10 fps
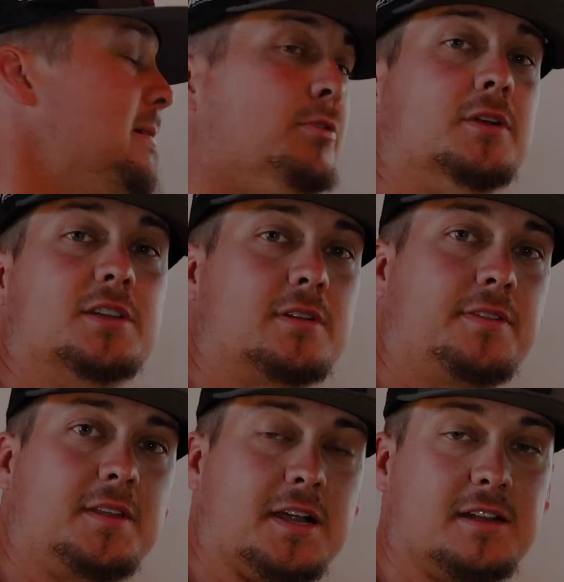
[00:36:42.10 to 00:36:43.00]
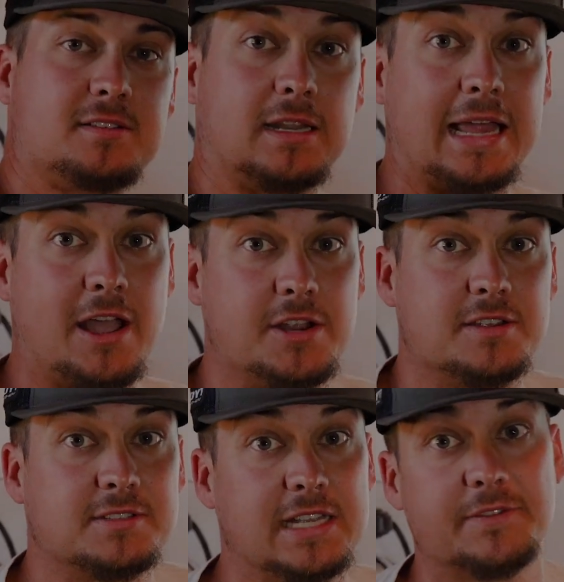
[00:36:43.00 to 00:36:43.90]
timber is right there. It doesn't allow you
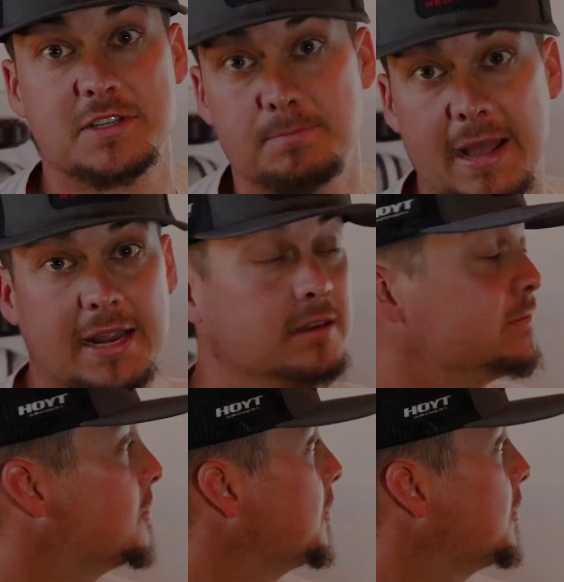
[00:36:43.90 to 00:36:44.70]
to see if it's bedding